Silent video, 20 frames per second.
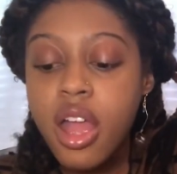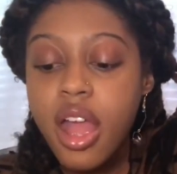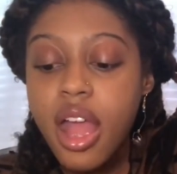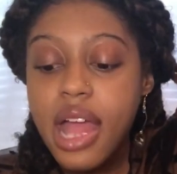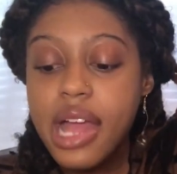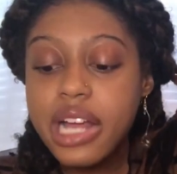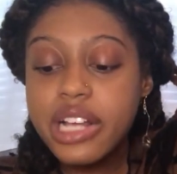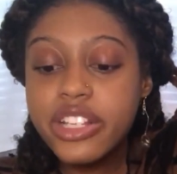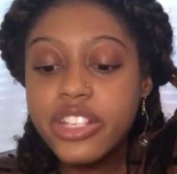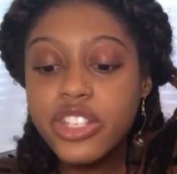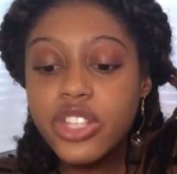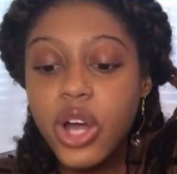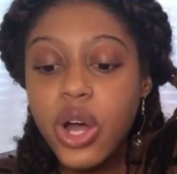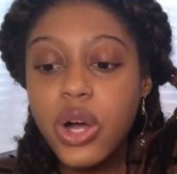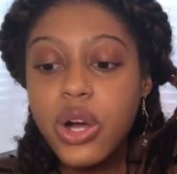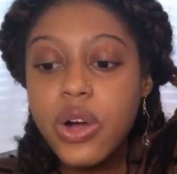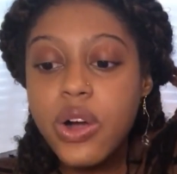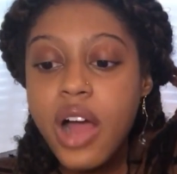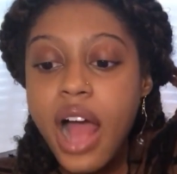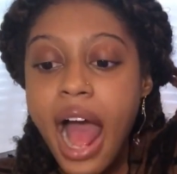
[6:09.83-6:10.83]
And
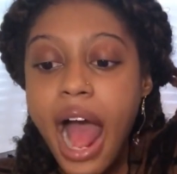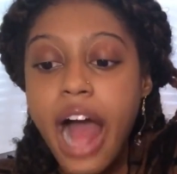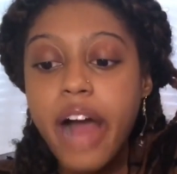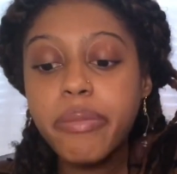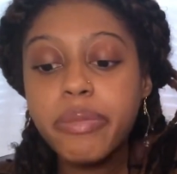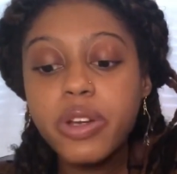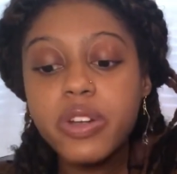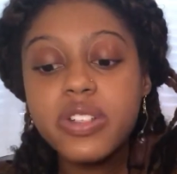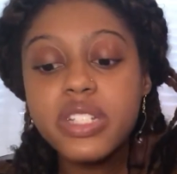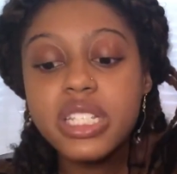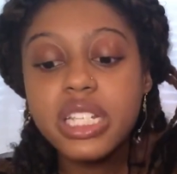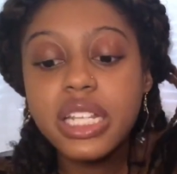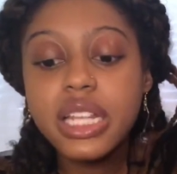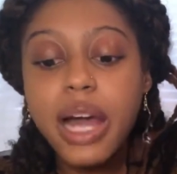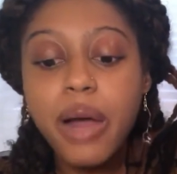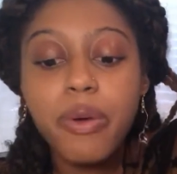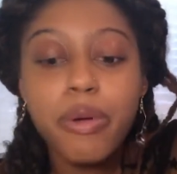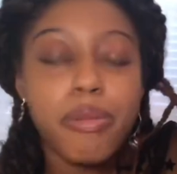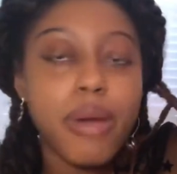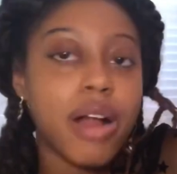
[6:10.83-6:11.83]
so I'm noticing
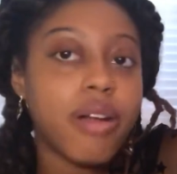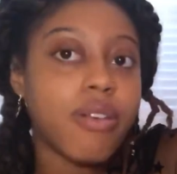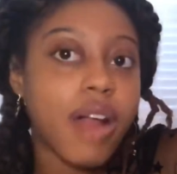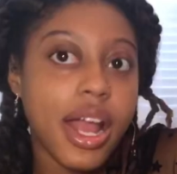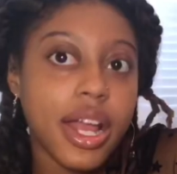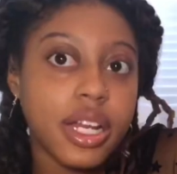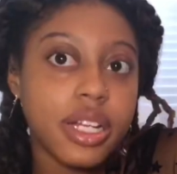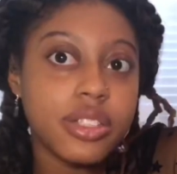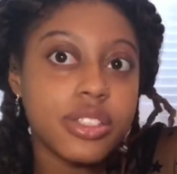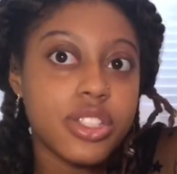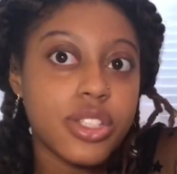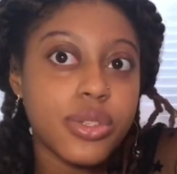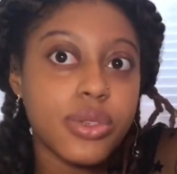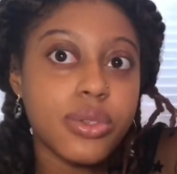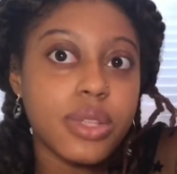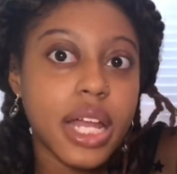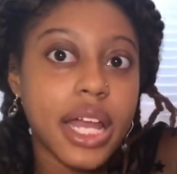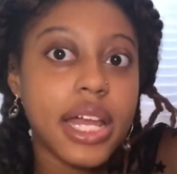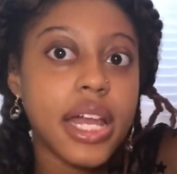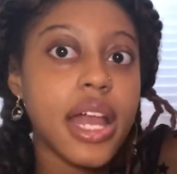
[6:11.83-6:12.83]
that with my writing too.
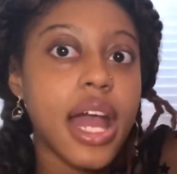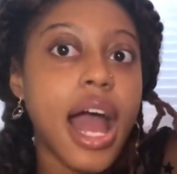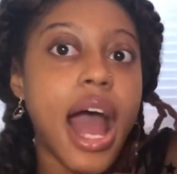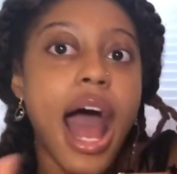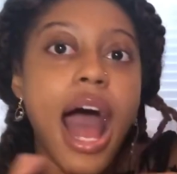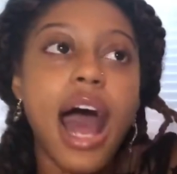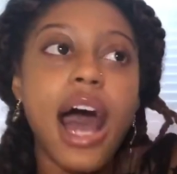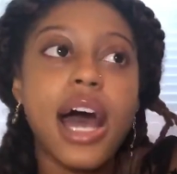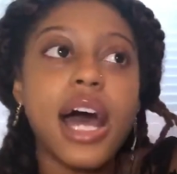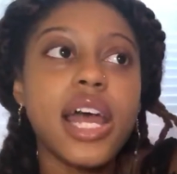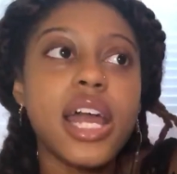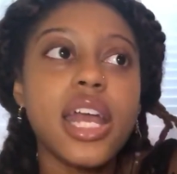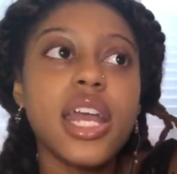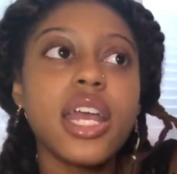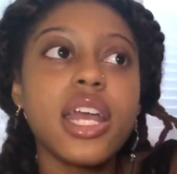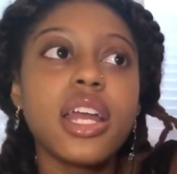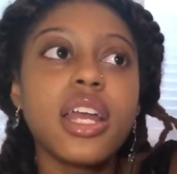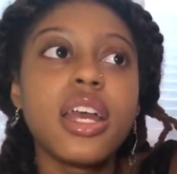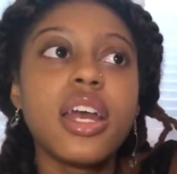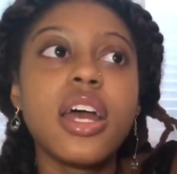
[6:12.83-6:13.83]
Like,
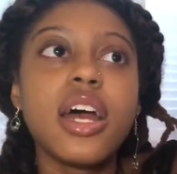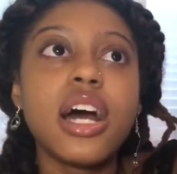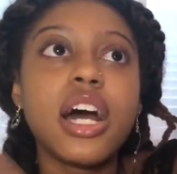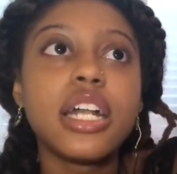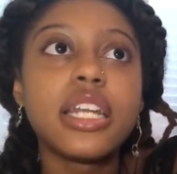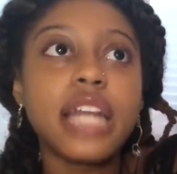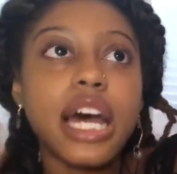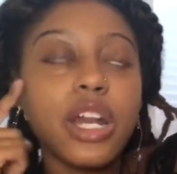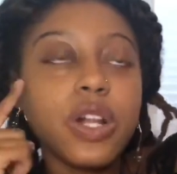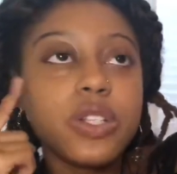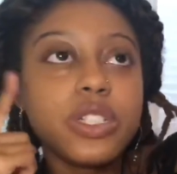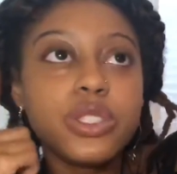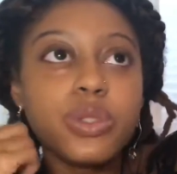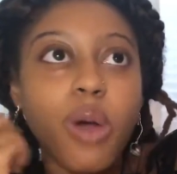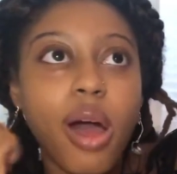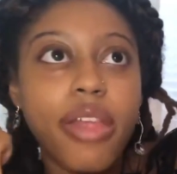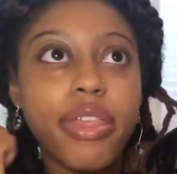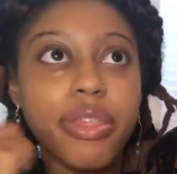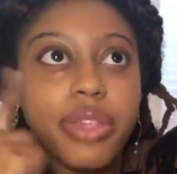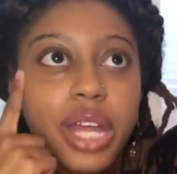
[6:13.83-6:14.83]
I not only do
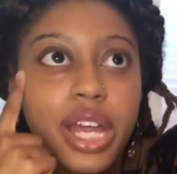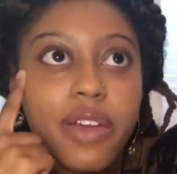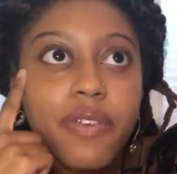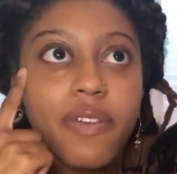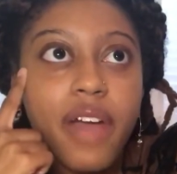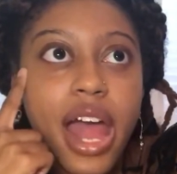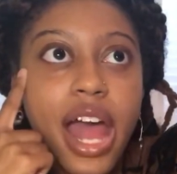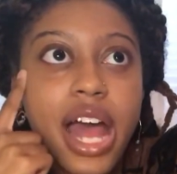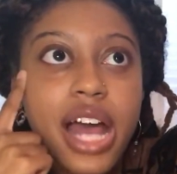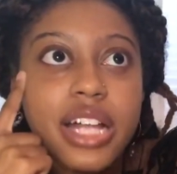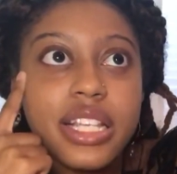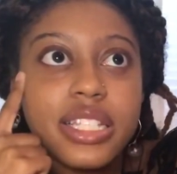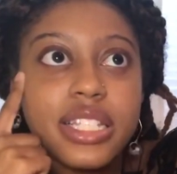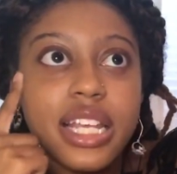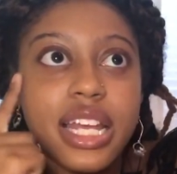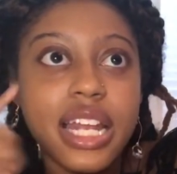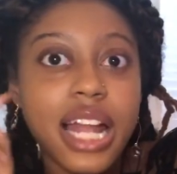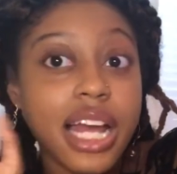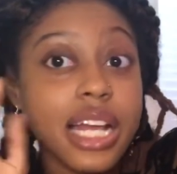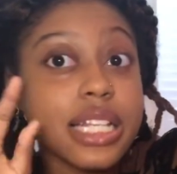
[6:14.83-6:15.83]
I think fast
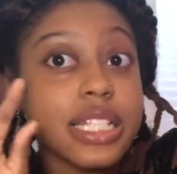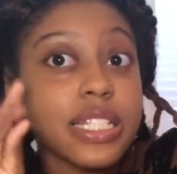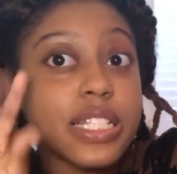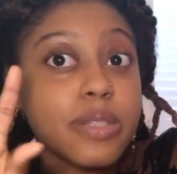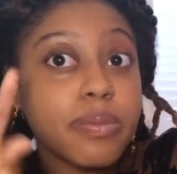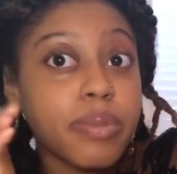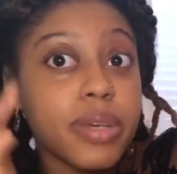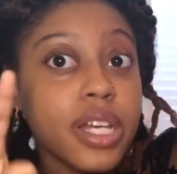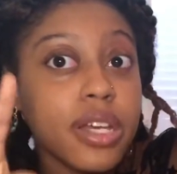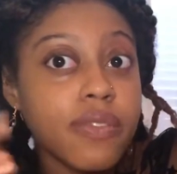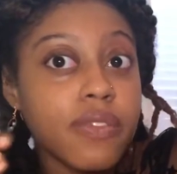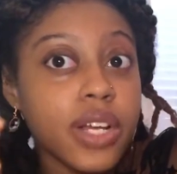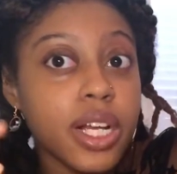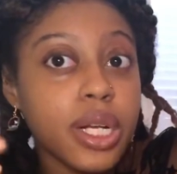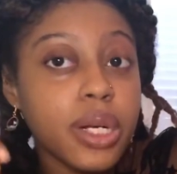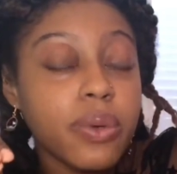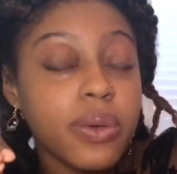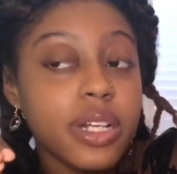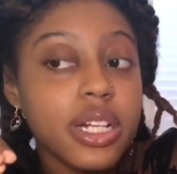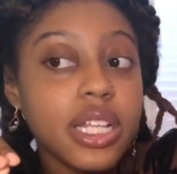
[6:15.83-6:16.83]
and I can speak very
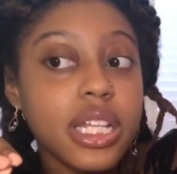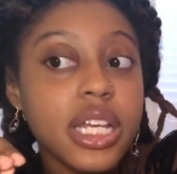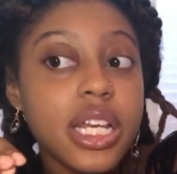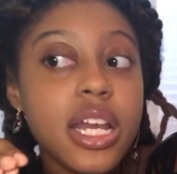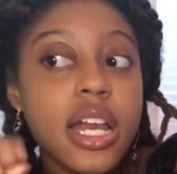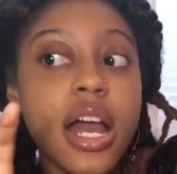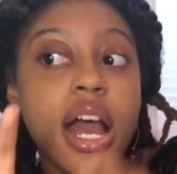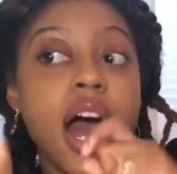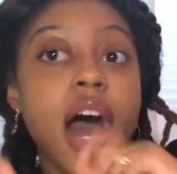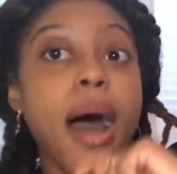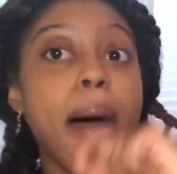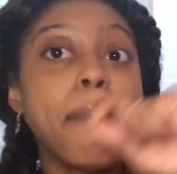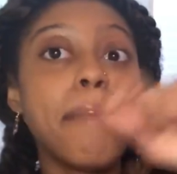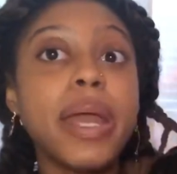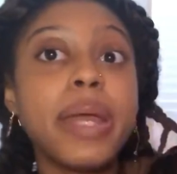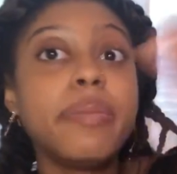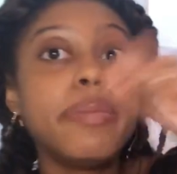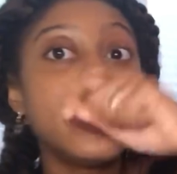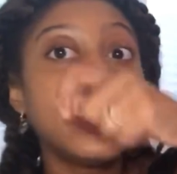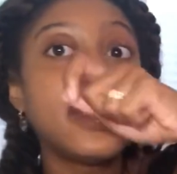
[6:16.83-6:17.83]
quickly,
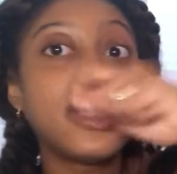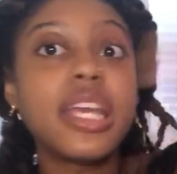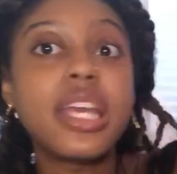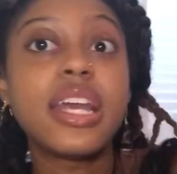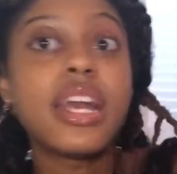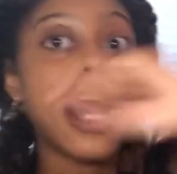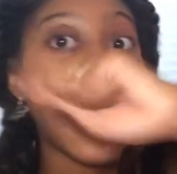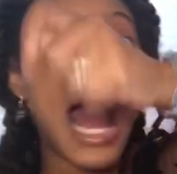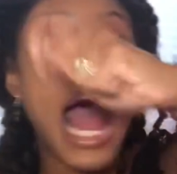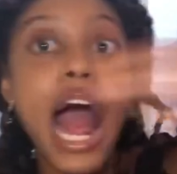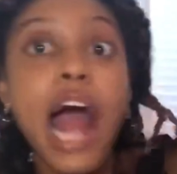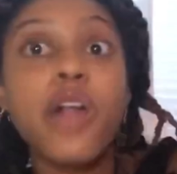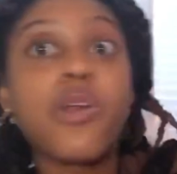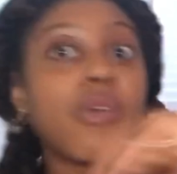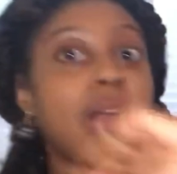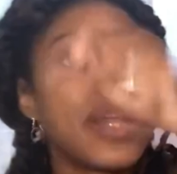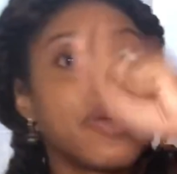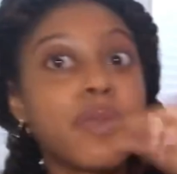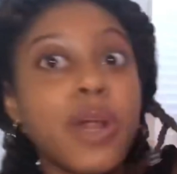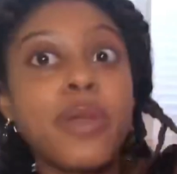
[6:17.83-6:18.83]
baby, I
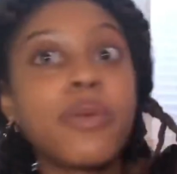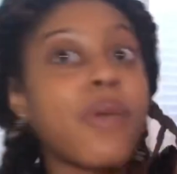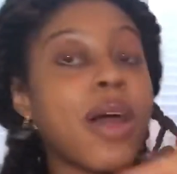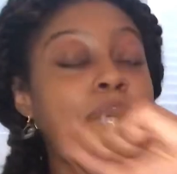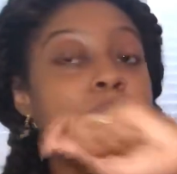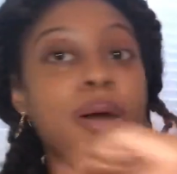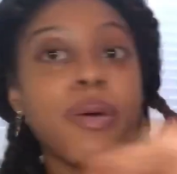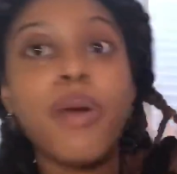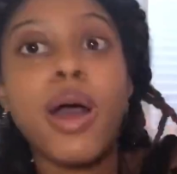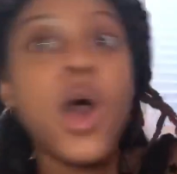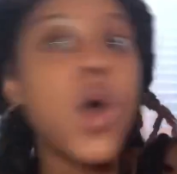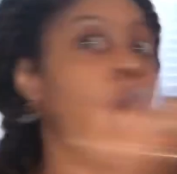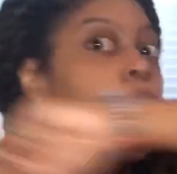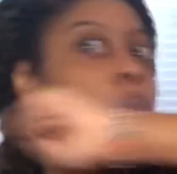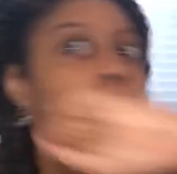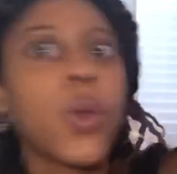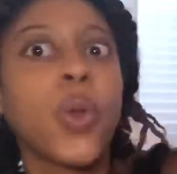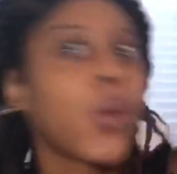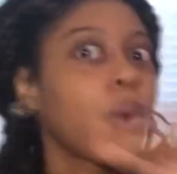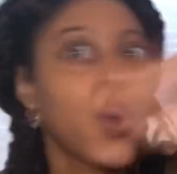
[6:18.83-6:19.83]
write.
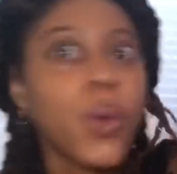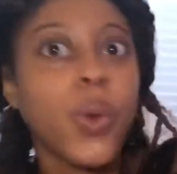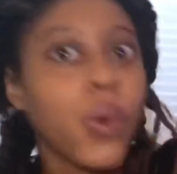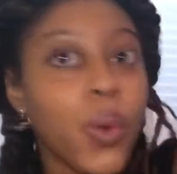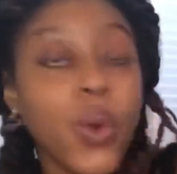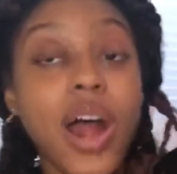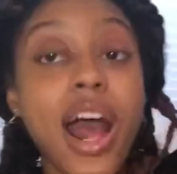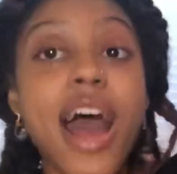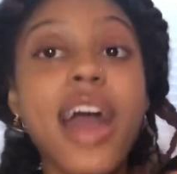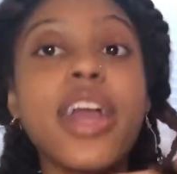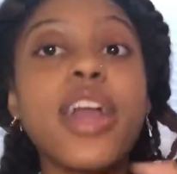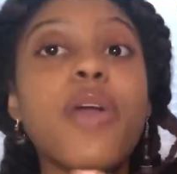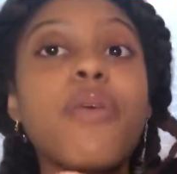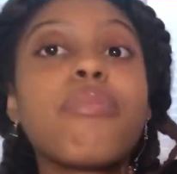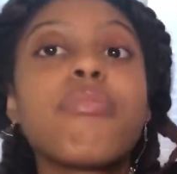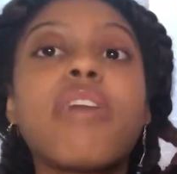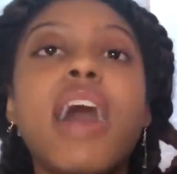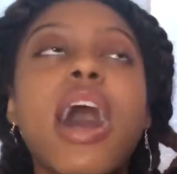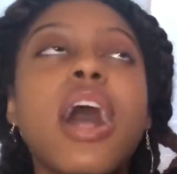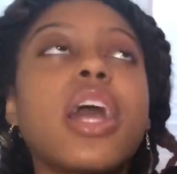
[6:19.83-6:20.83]
I
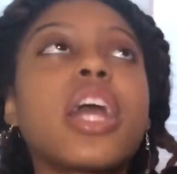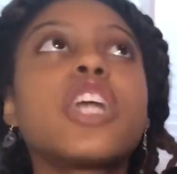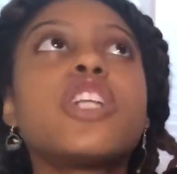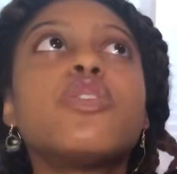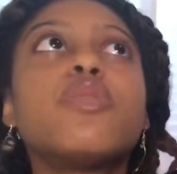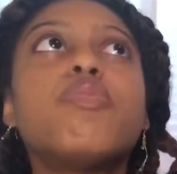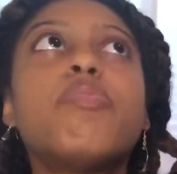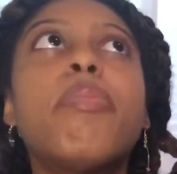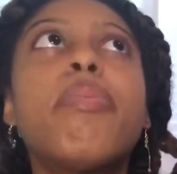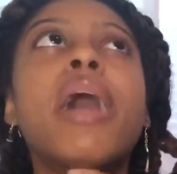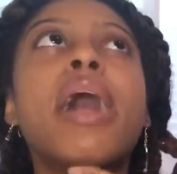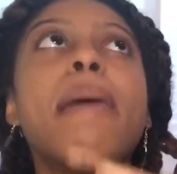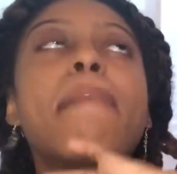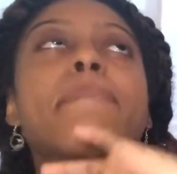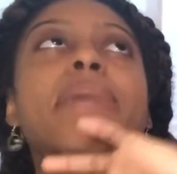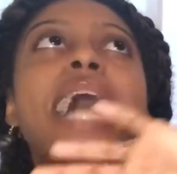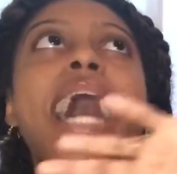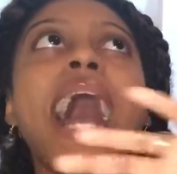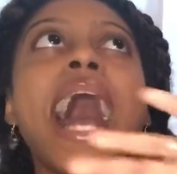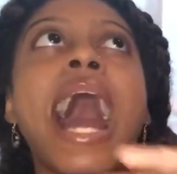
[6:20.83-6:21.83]
can
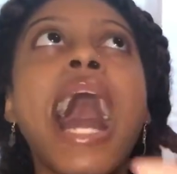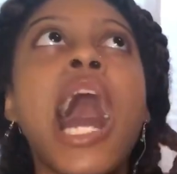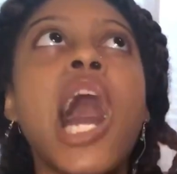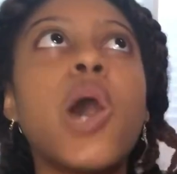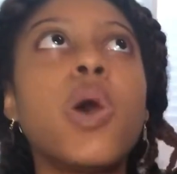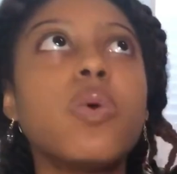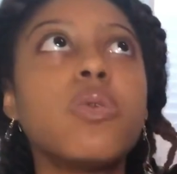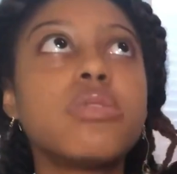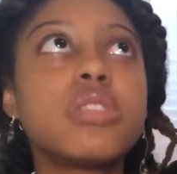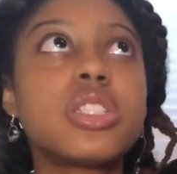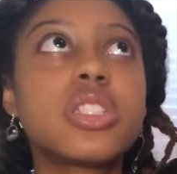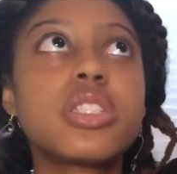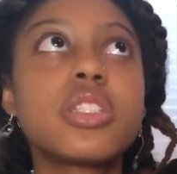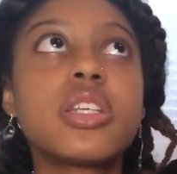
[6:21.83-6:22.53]
pump out